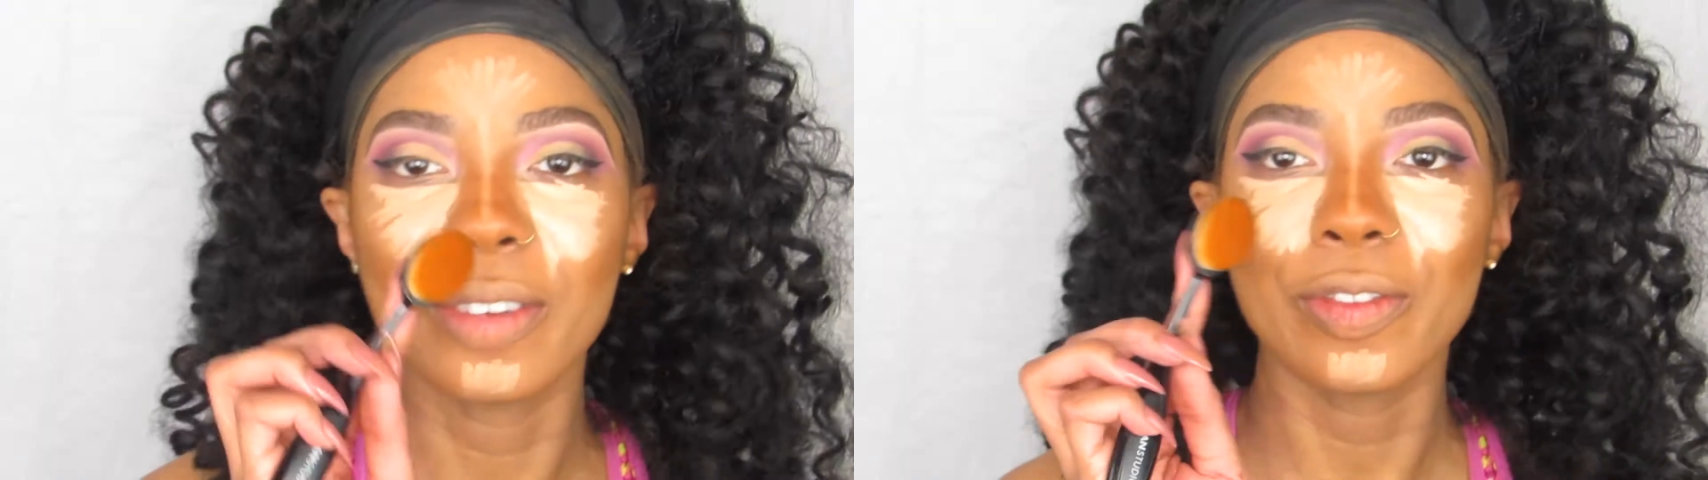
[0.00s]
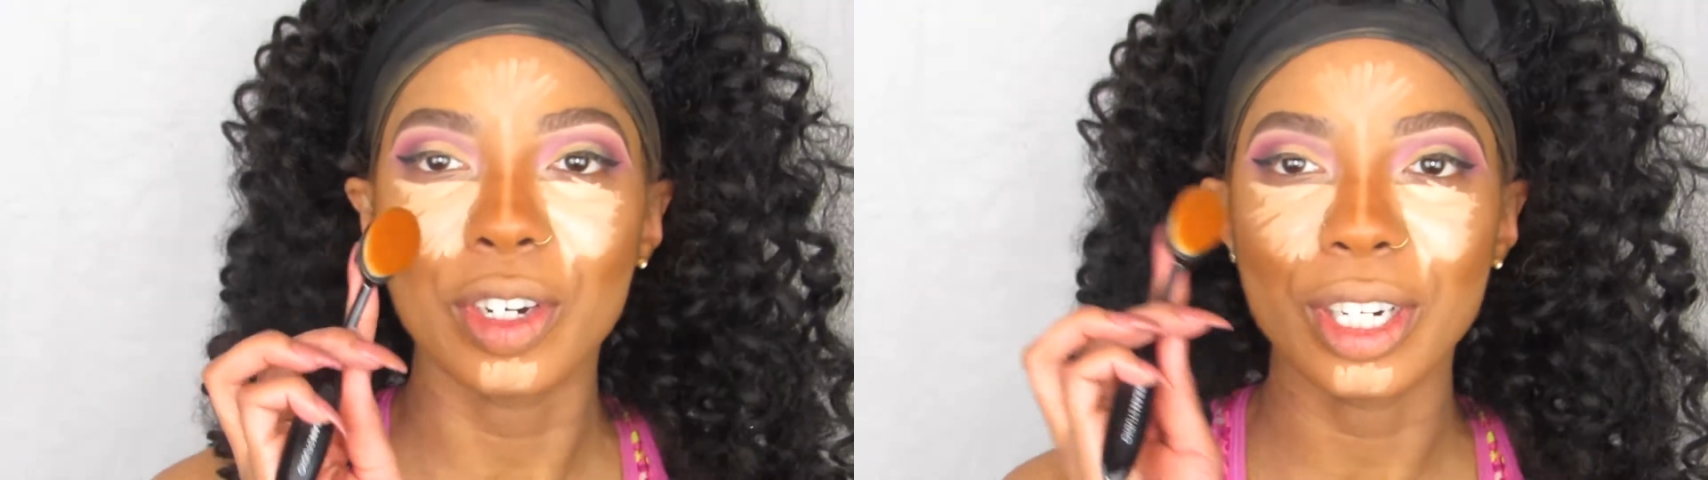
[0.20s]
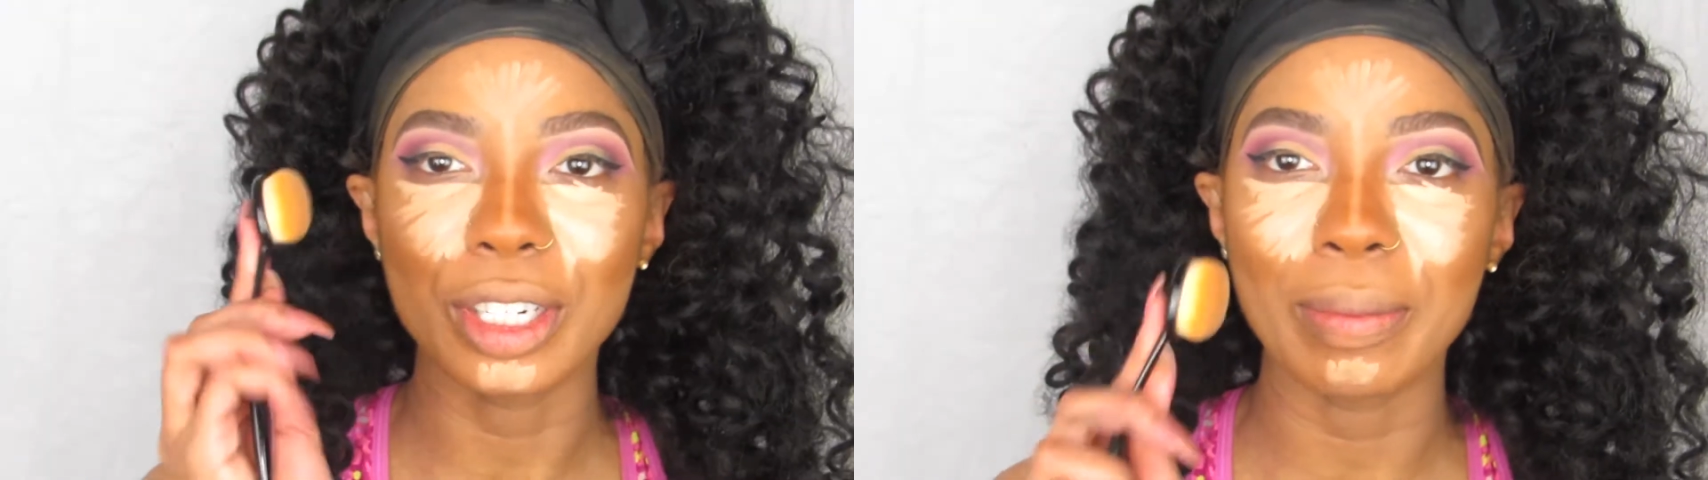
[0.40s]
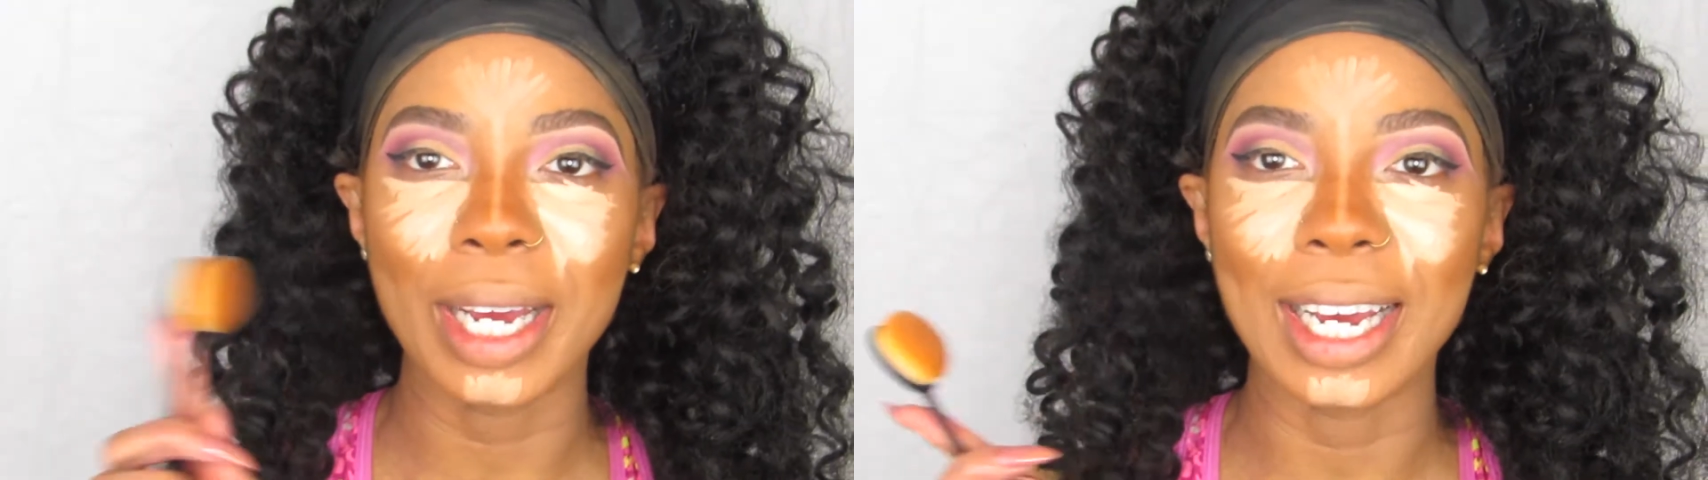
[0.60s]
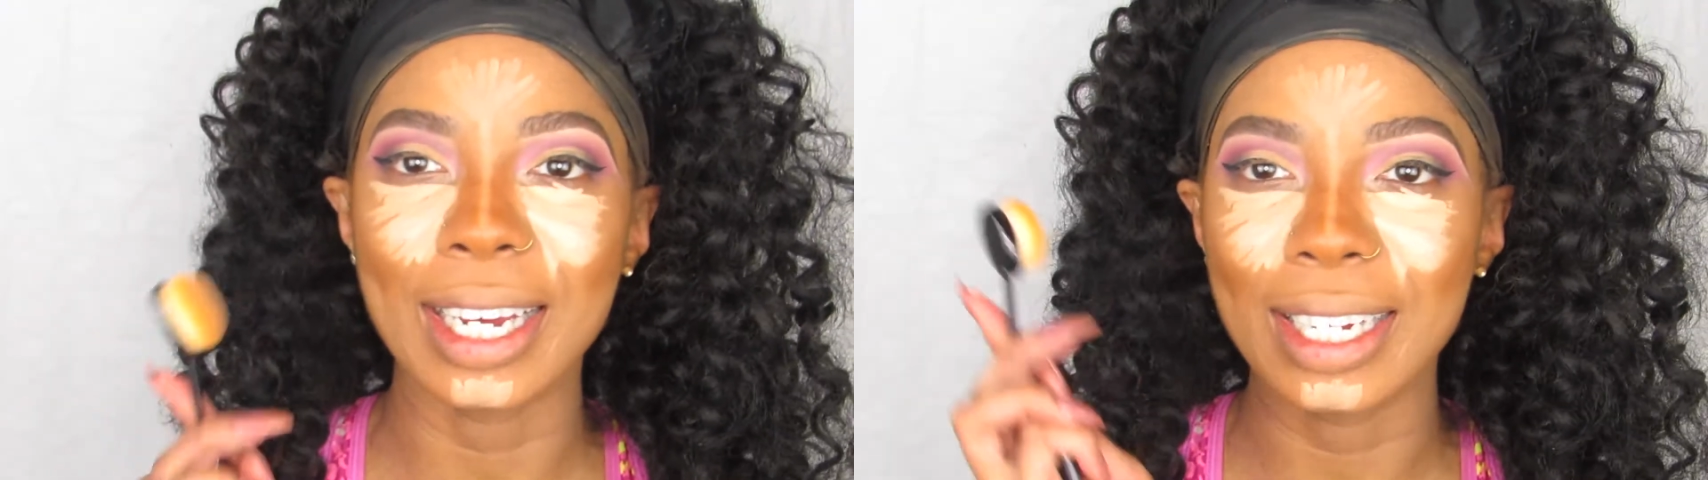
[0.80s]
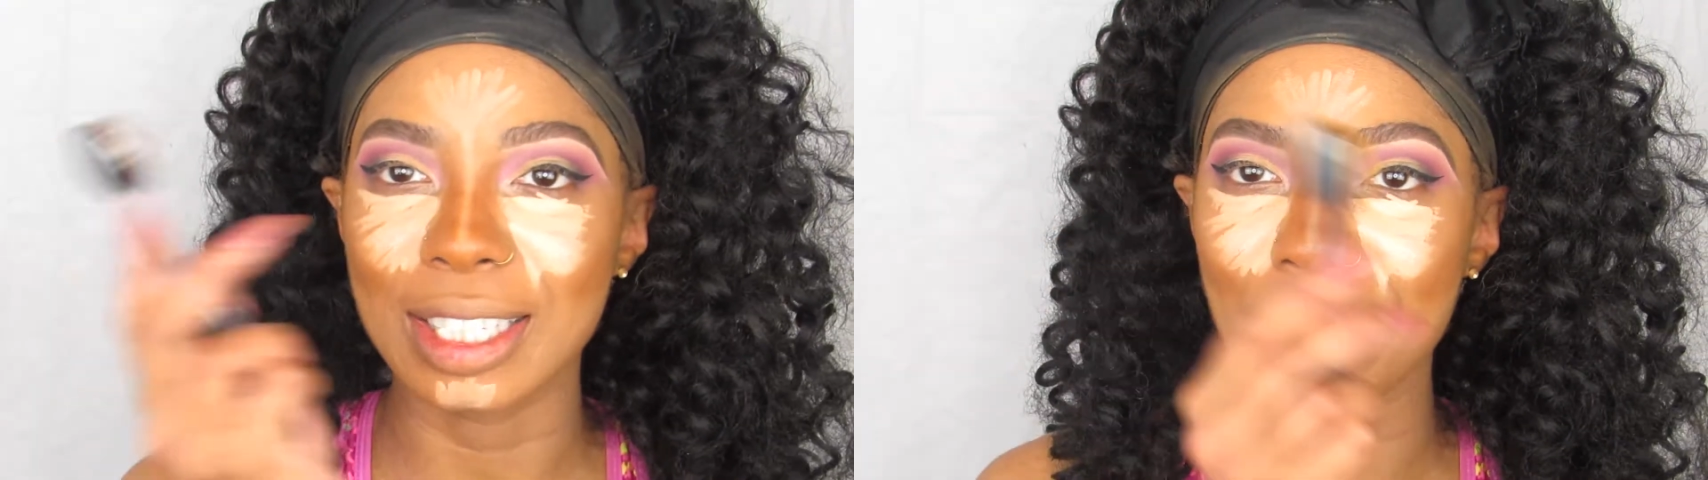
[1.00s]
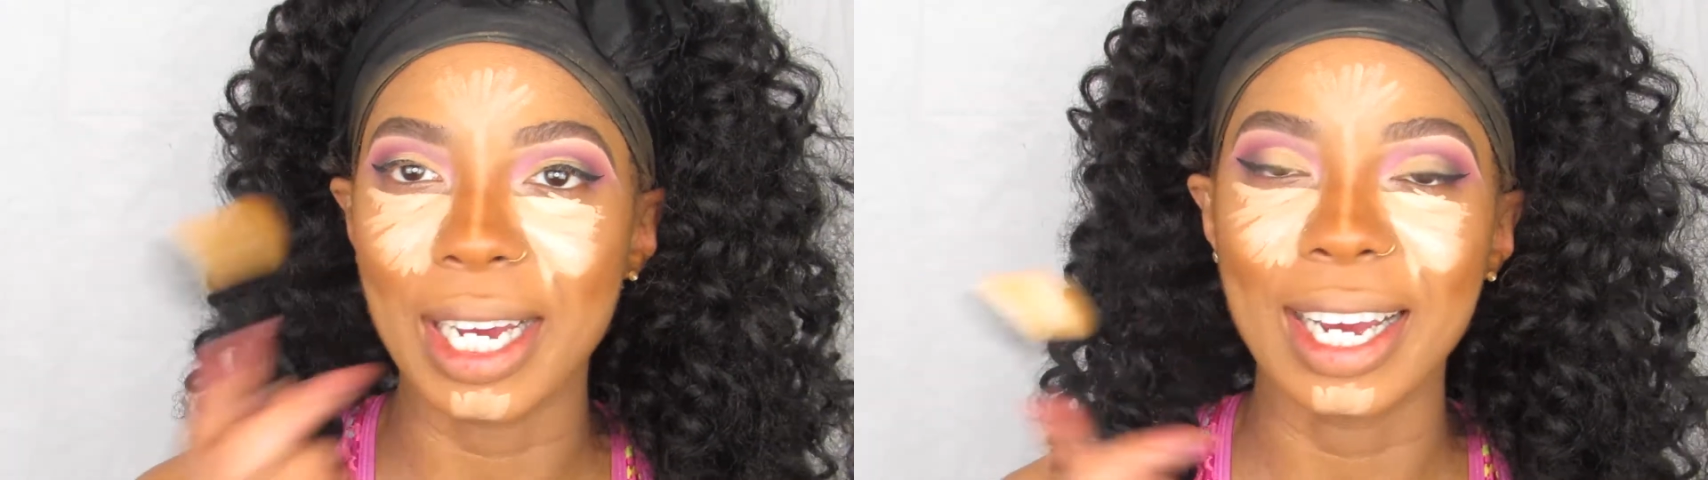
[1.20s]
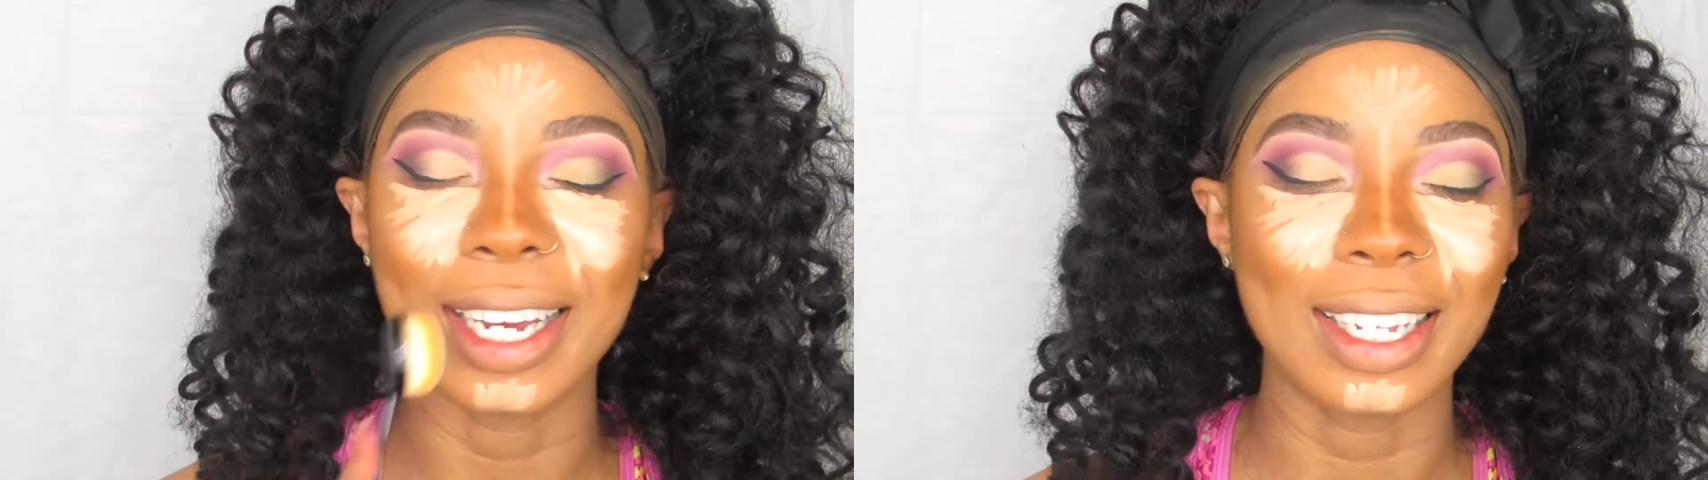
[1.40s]
And for under my eyes and my
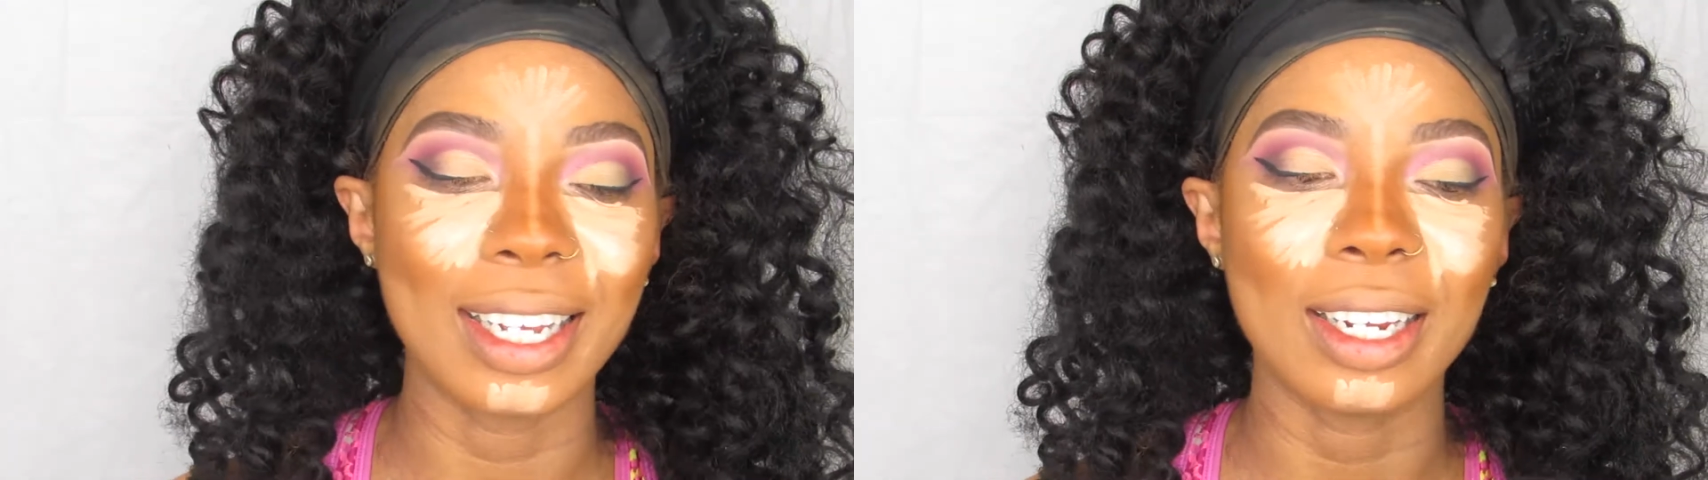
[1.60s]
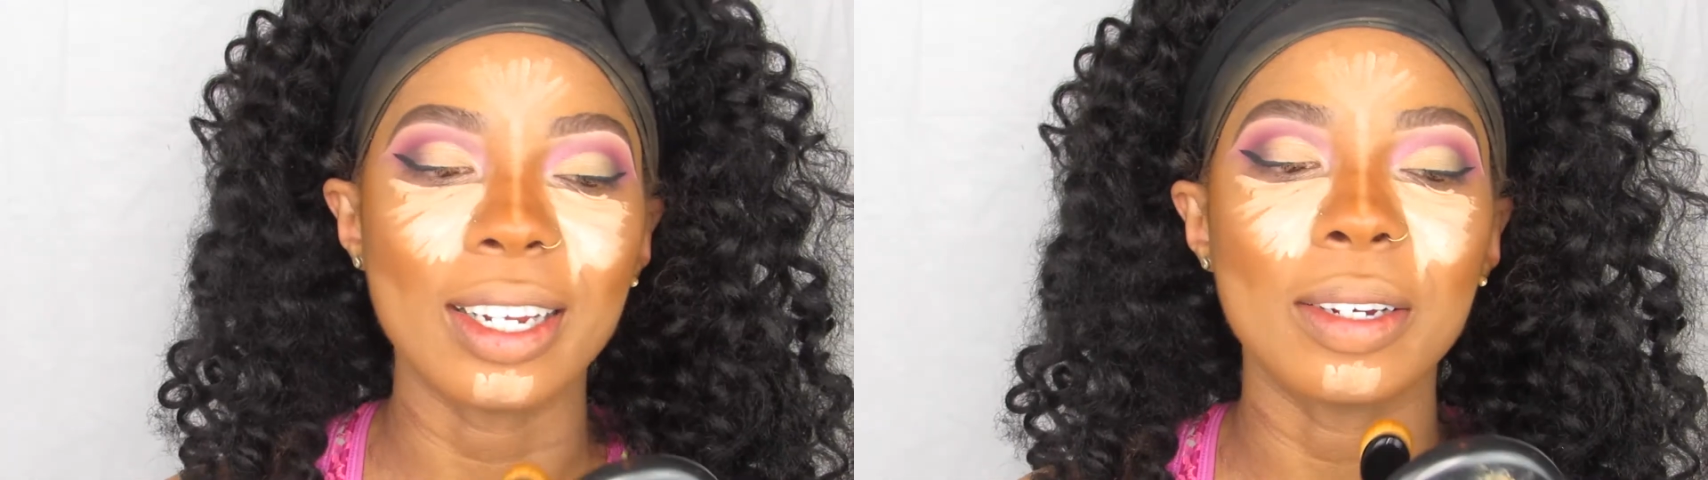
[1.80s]
highlight,